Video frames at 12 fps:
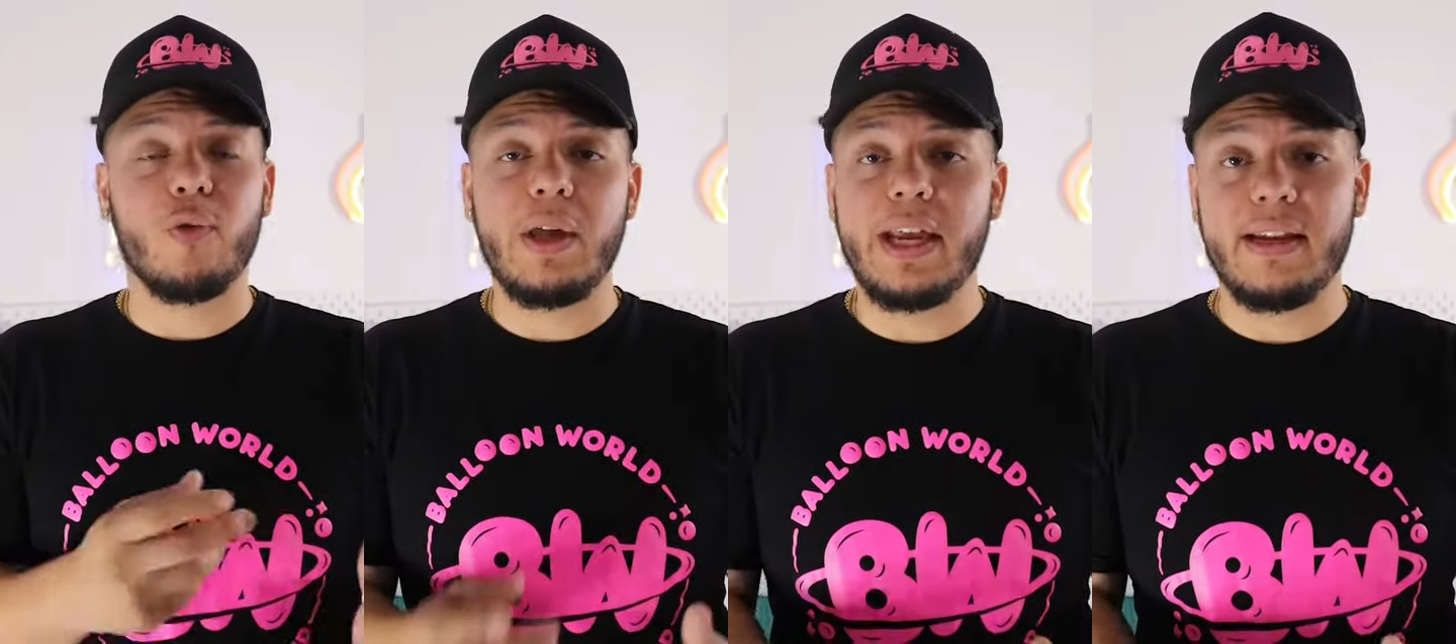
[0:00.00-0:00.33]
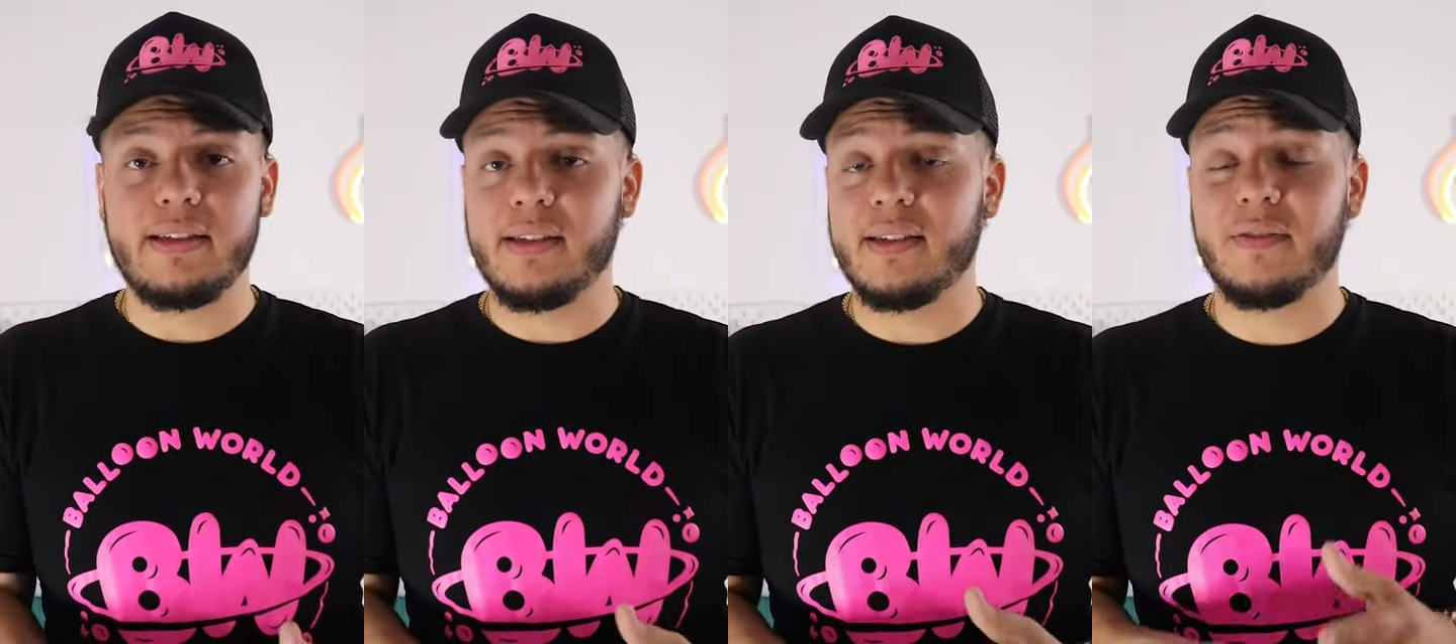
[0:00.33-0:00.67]
your
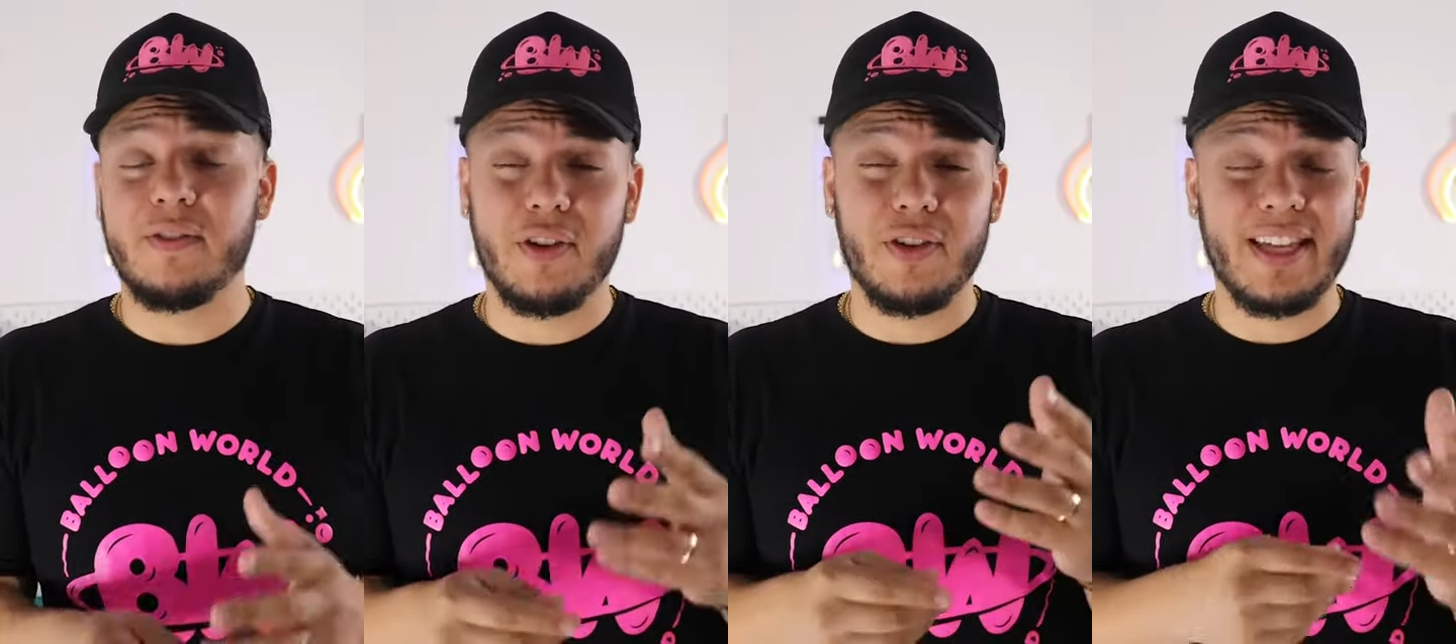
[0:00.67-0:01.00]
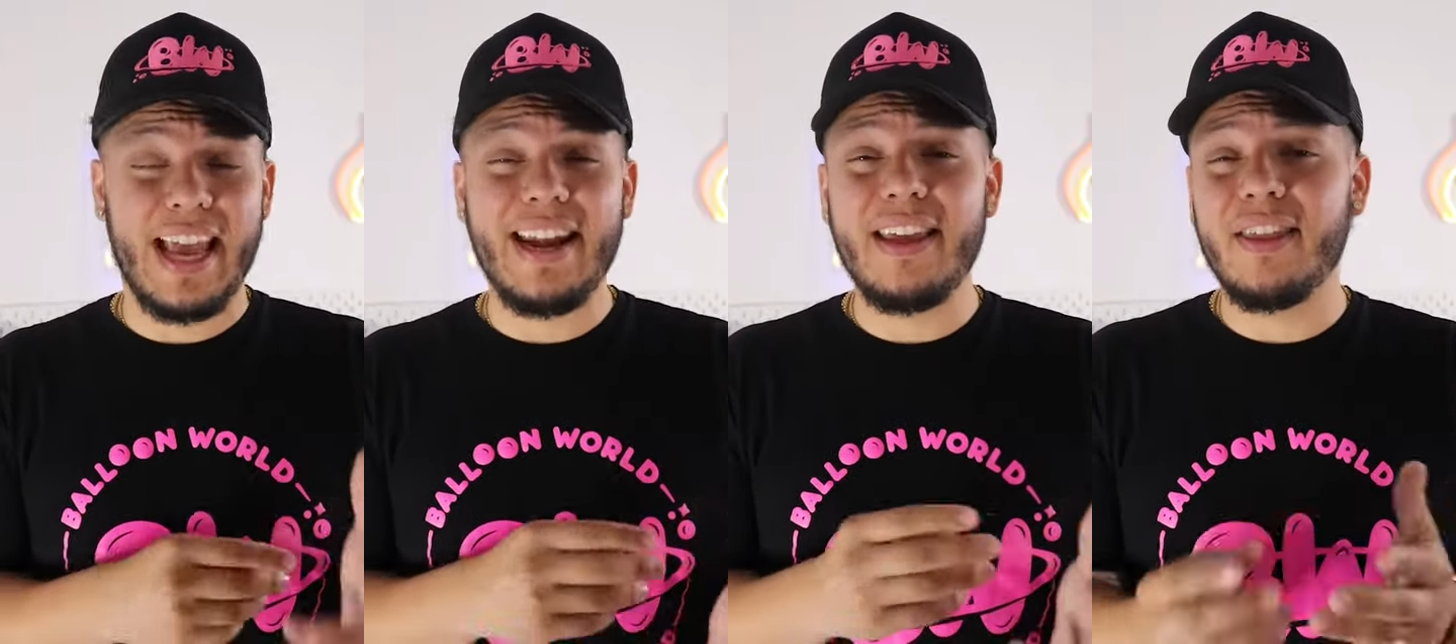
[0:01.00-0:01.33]
weaknesses. If
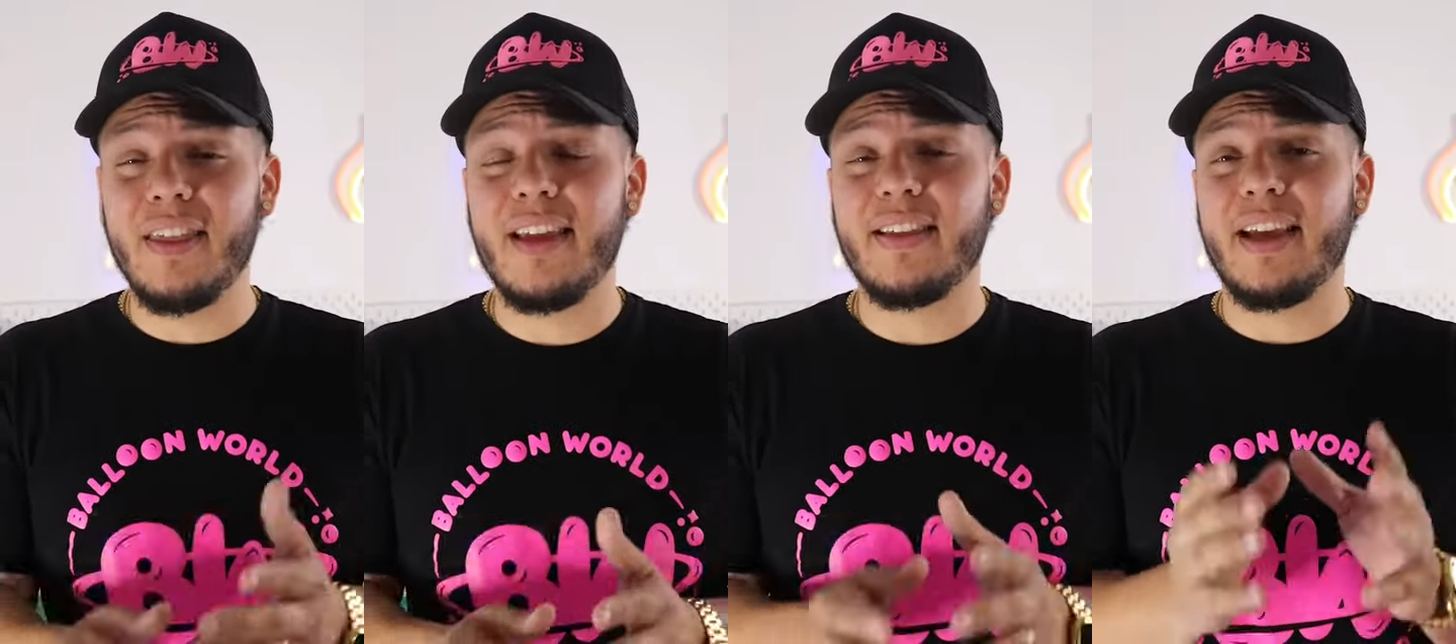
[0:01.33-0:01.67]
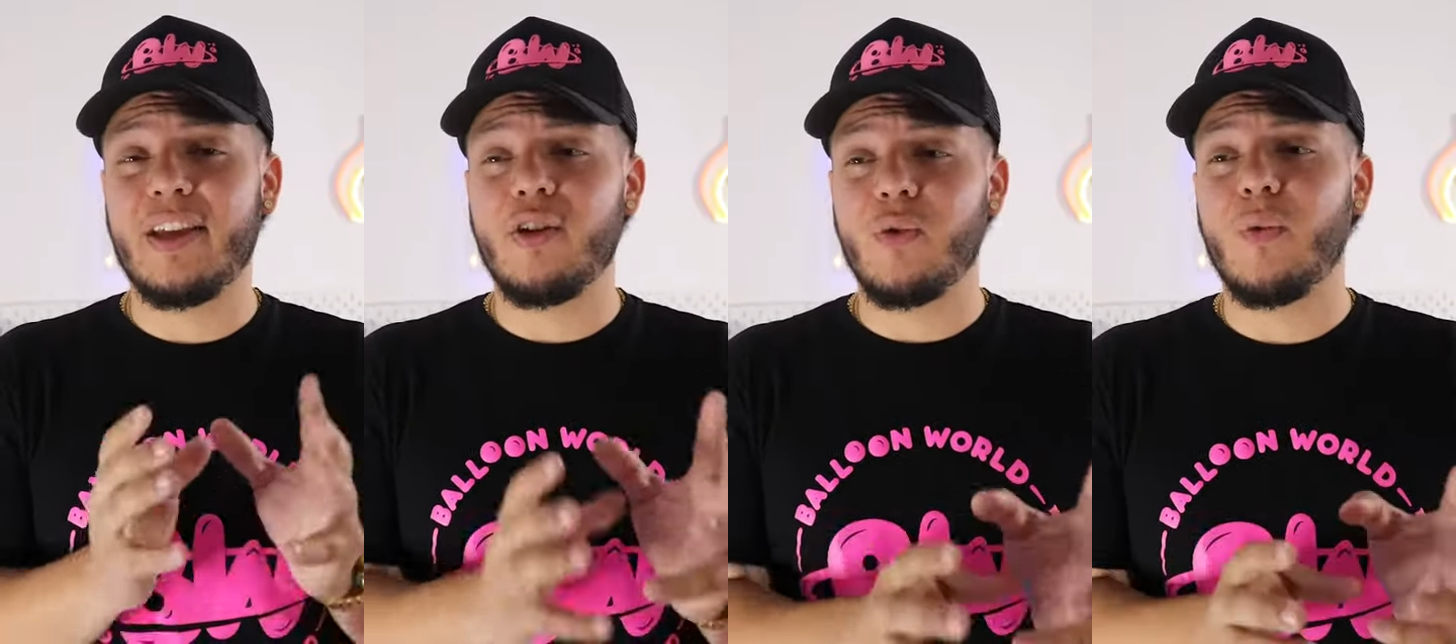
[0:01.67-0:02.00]
there's anything
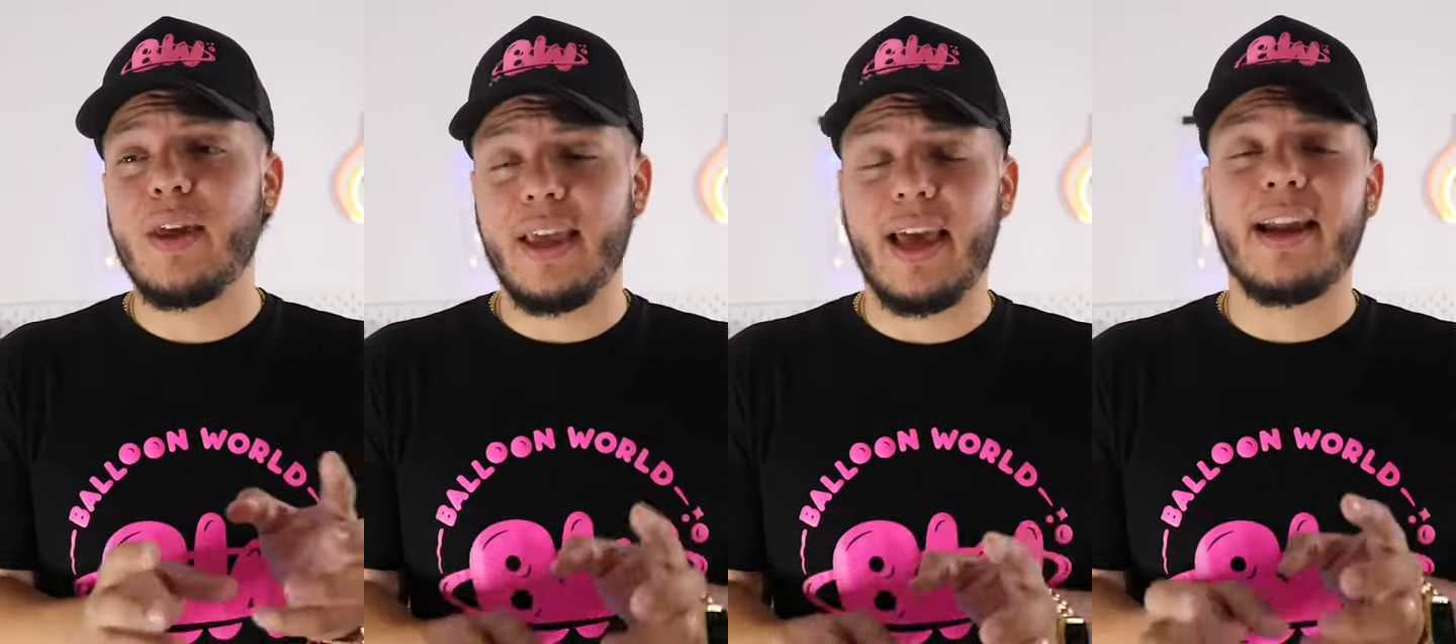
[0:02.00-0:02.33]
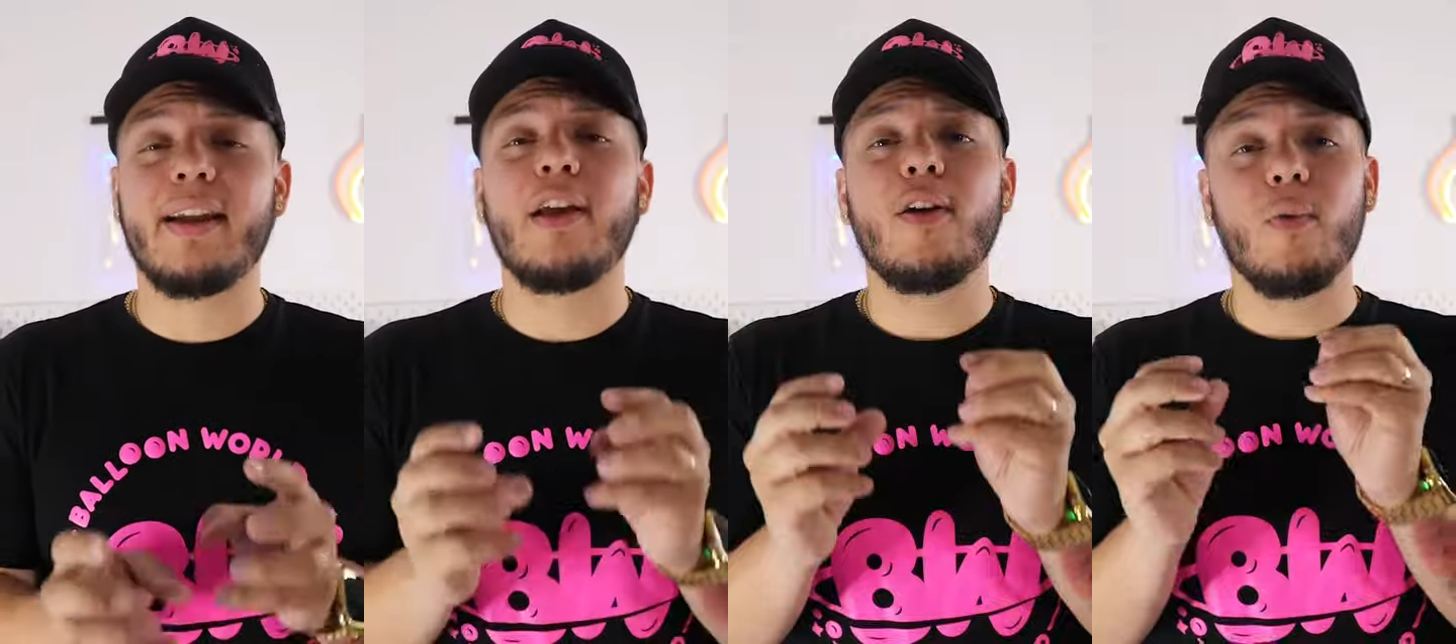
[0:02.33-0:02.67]
that you're weak
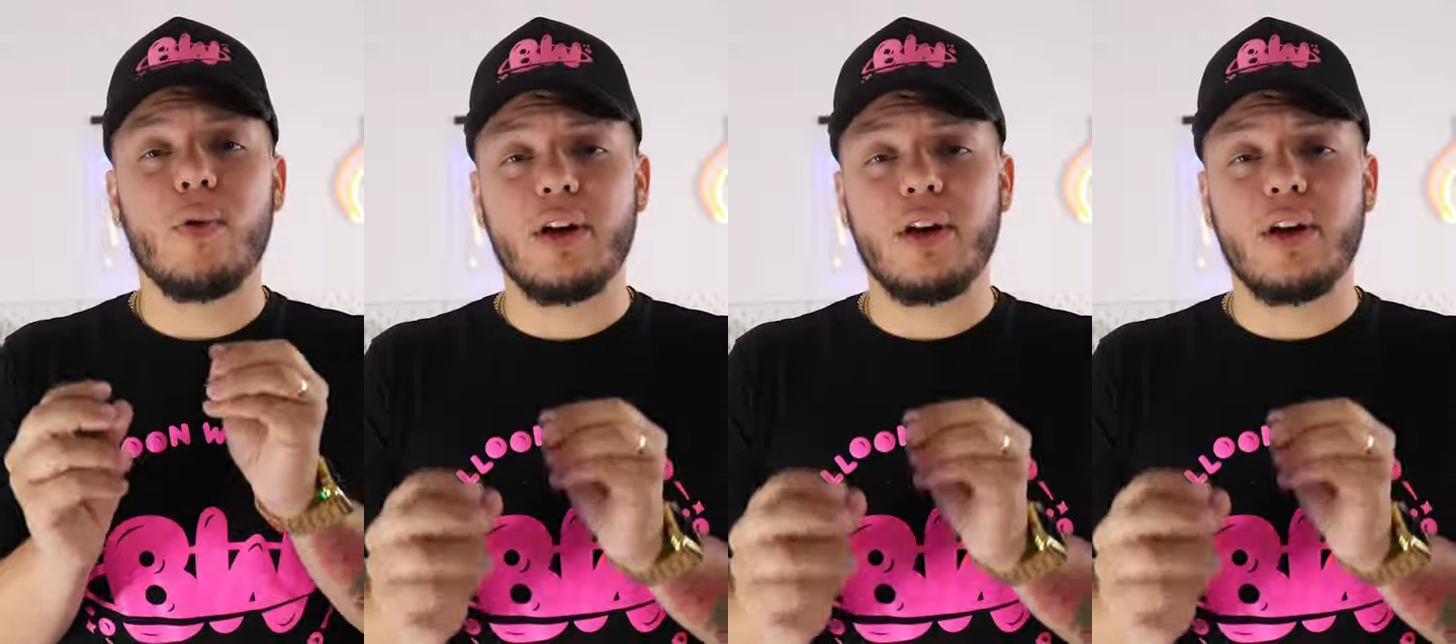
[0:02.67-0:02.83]
at,